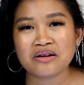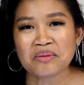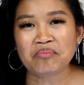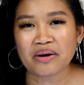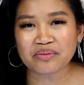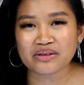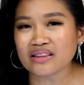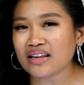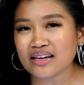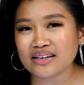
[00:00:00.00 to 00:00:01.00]
by
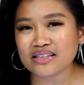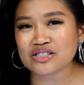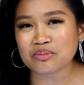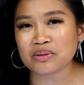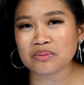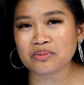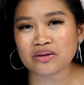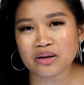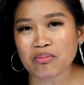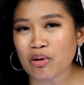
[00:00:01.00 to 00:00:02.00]
relating to people in
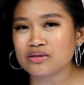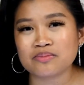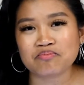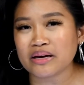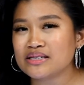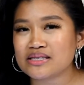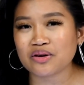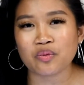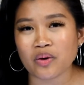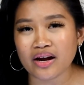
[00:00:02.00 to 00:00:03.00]
the most basic
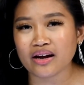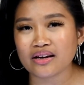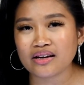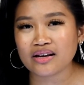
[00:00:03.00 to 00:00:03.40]
way.